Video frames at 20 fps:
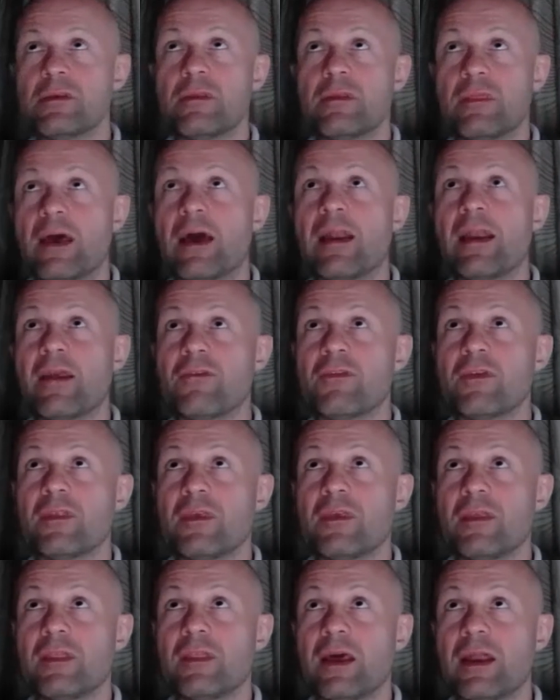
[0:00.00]
Not
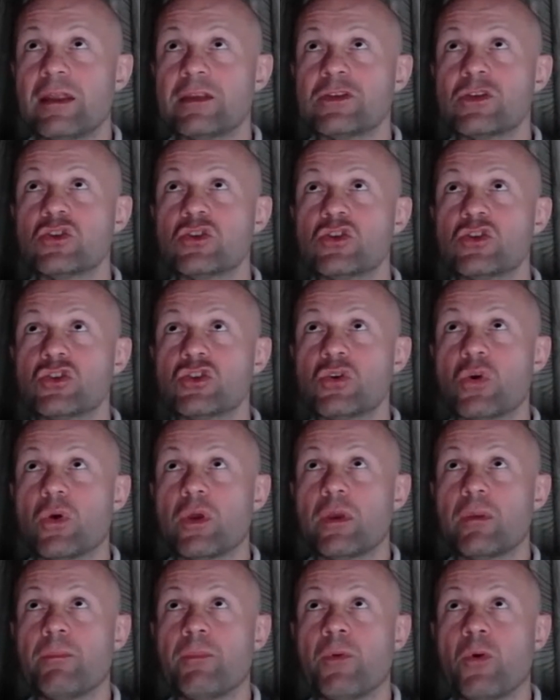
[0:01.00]
everything that is so
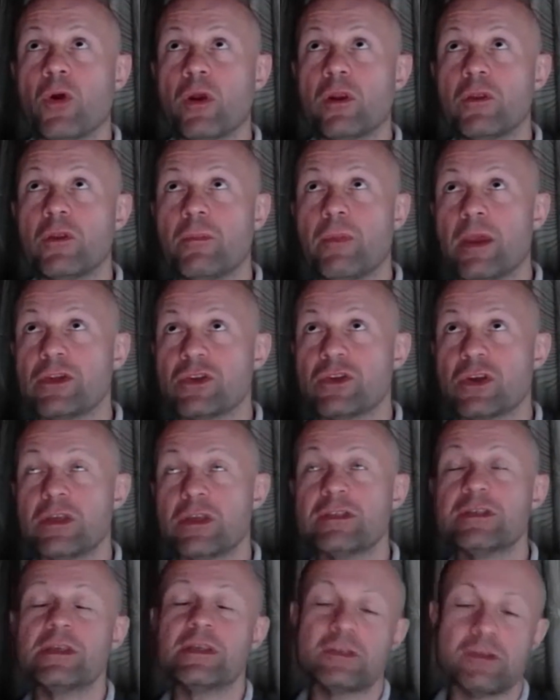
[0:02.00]
important to measure
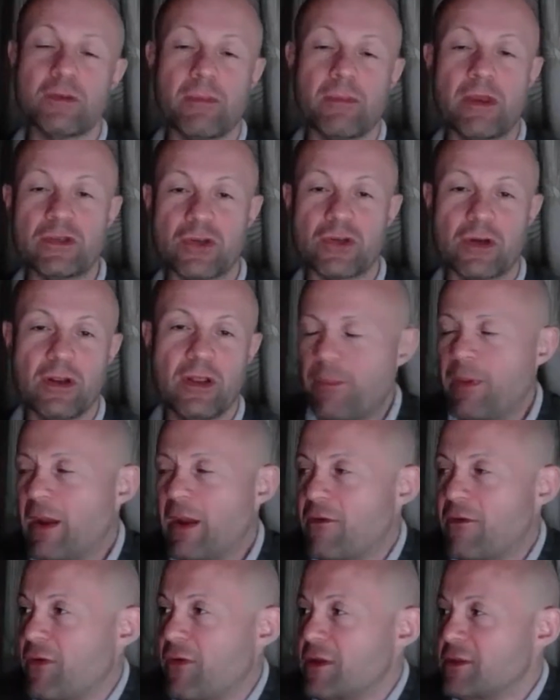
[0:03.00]
is easy to measure. I'm
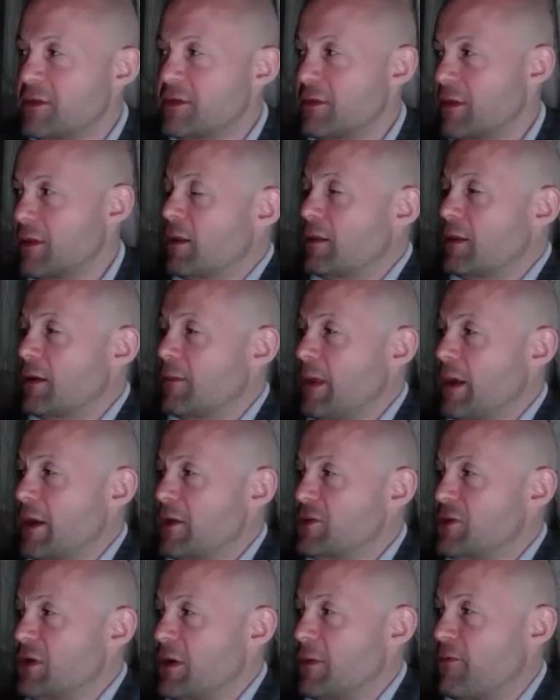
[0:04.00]
paraphrasing. He did a better
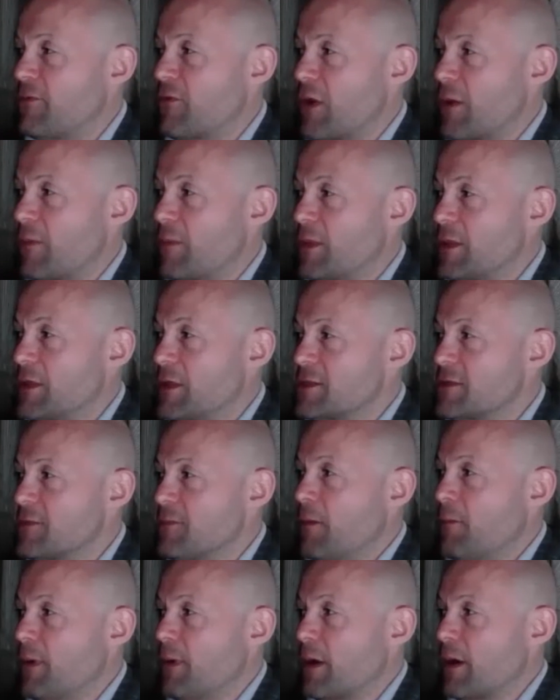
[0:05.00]
job framing this.
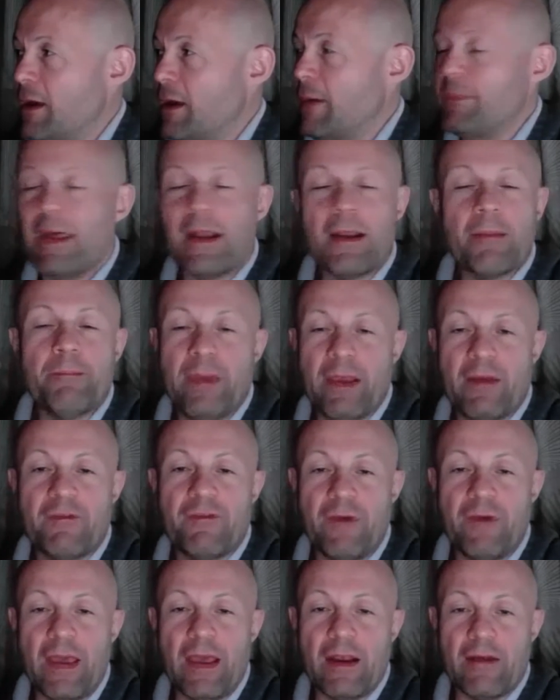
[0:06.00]
But I'm not a big
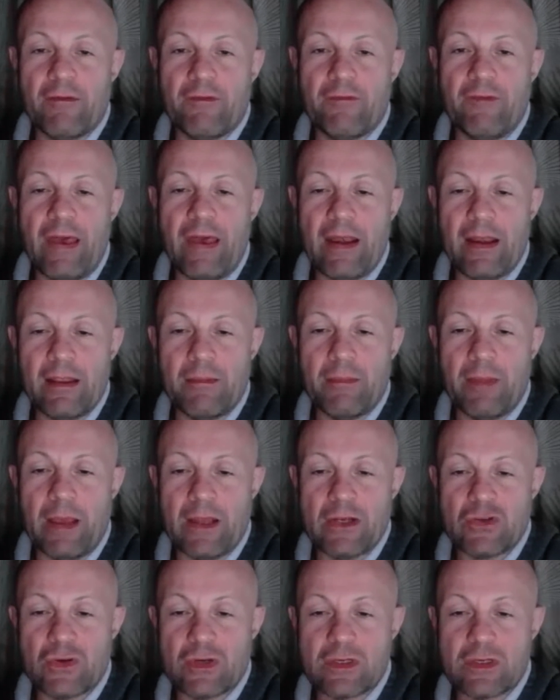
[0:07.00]
fan of vanity
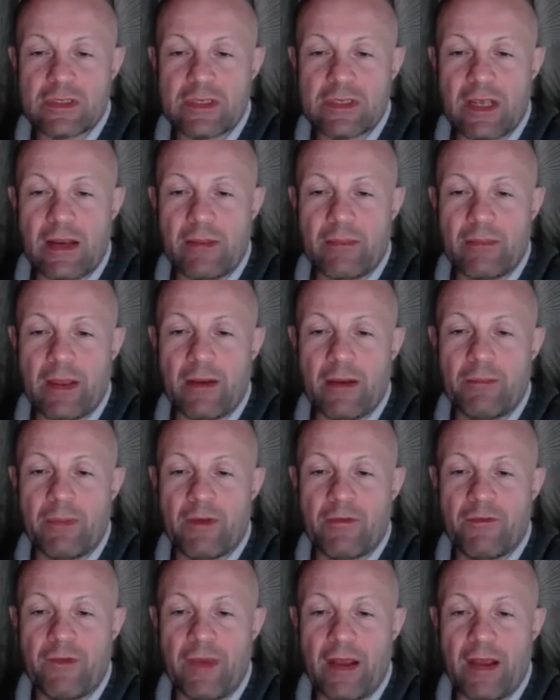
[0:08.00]
metrics, and I'm not a
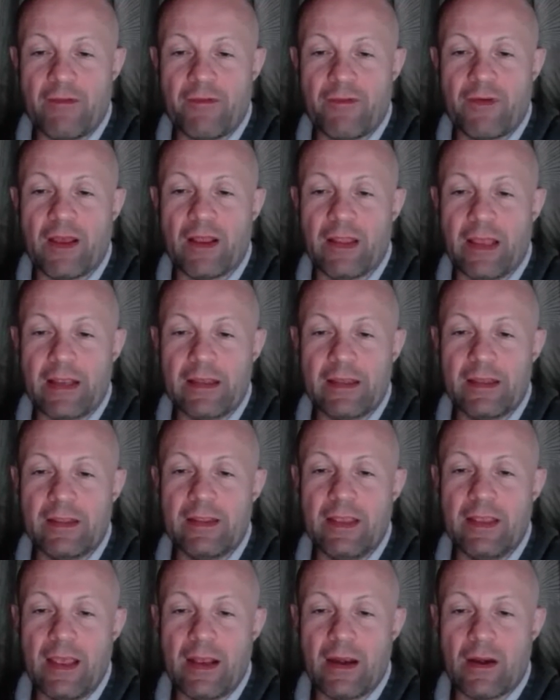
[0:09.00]
big fan of collecting
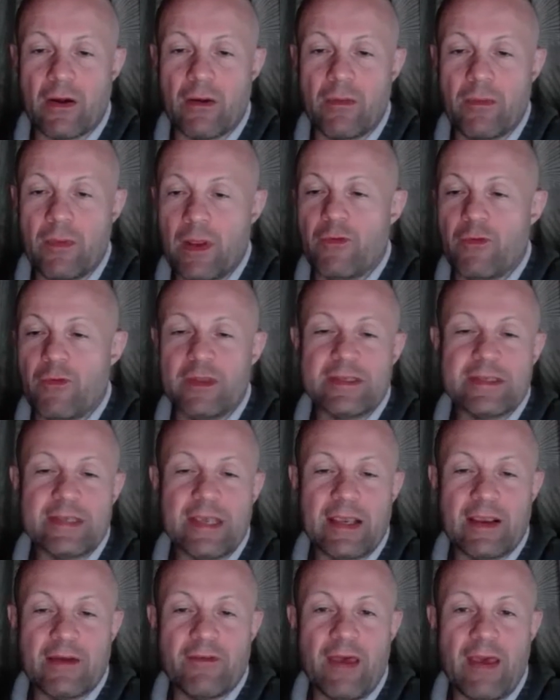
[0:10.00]
data for the
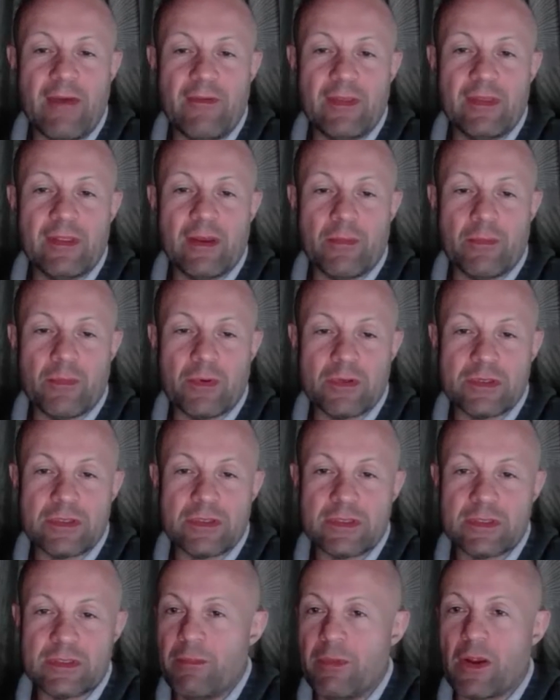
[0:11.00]
sake of having
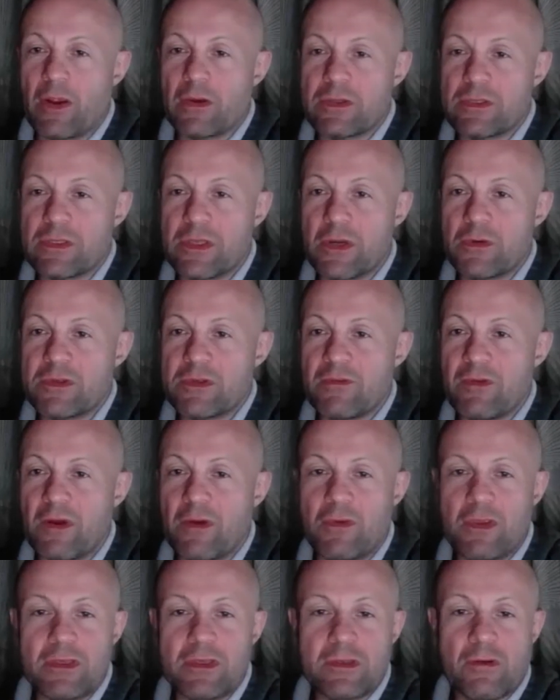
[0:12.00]
numbers, because those are
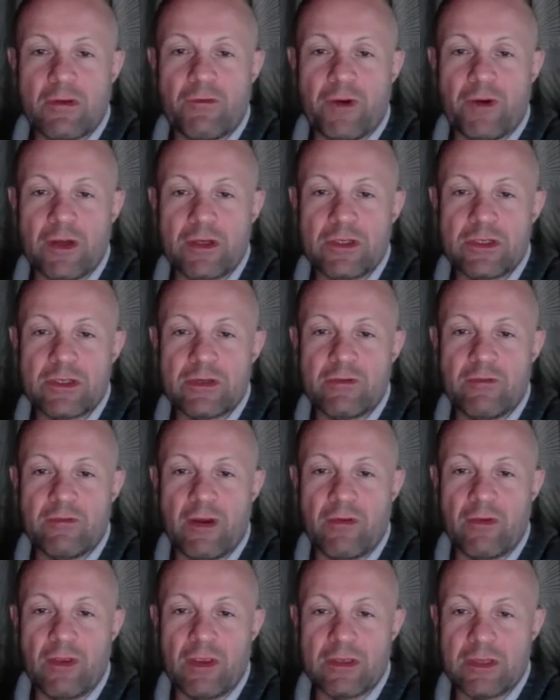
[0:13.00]
very easy to fudge,
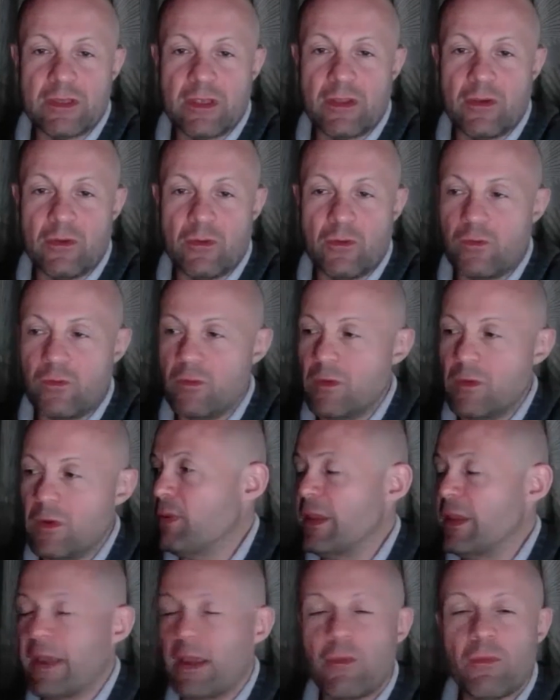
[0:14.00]
very easy to
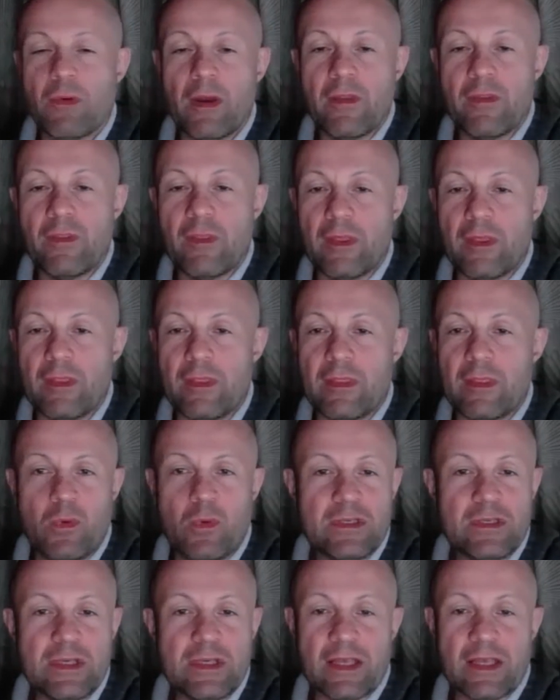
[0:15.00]
play with. And we
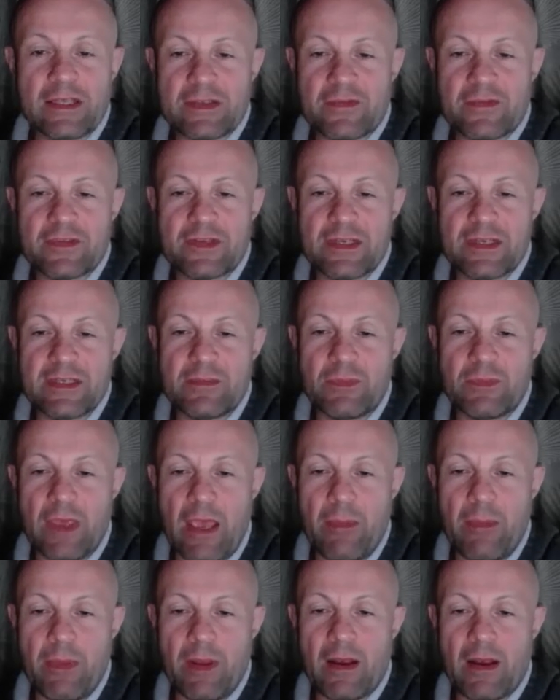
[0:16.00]
see lots of system
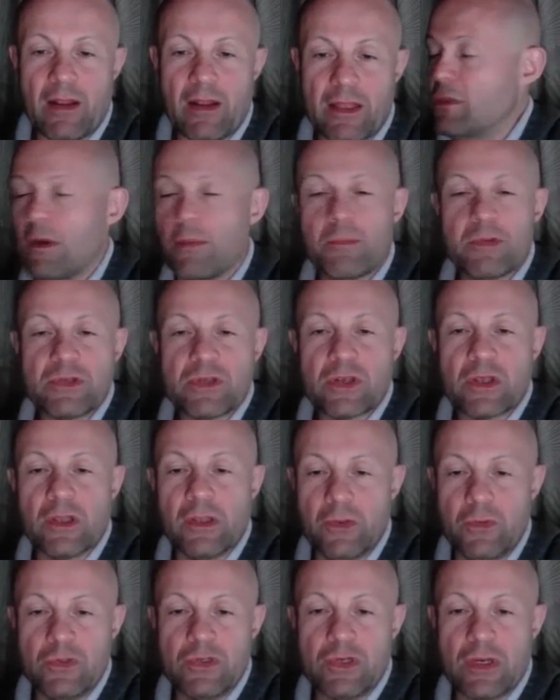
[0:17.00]
gaming and numbers
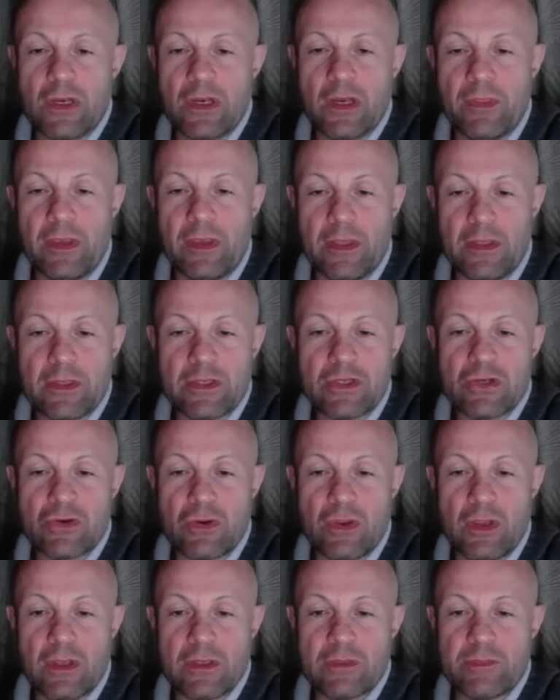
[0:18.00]
collusion in the
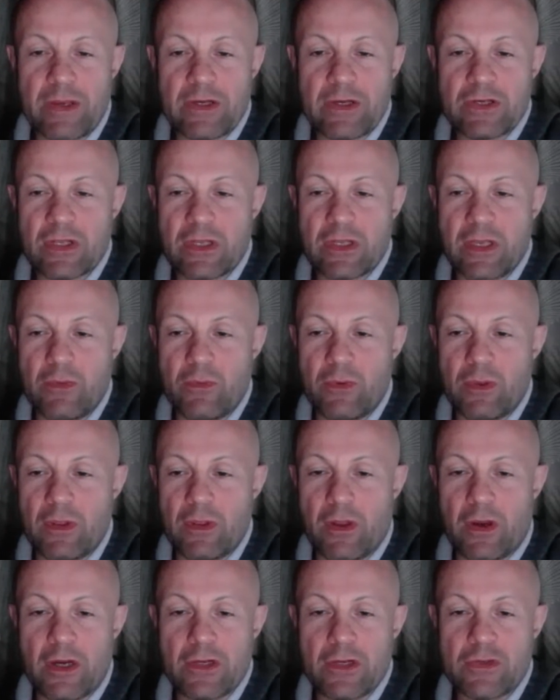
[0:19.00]
industry, especially with
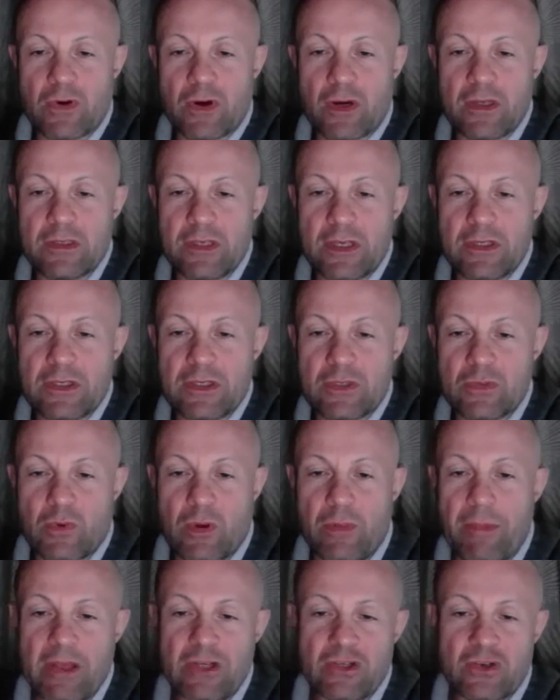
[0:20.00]
large organizations where
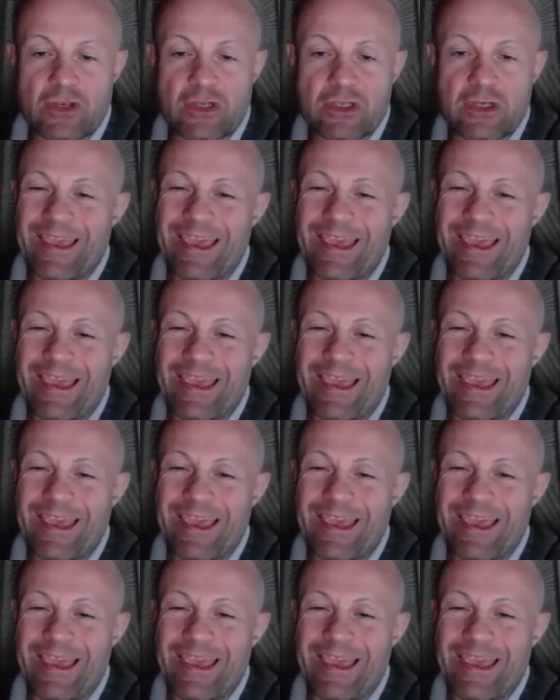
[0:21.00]
metrics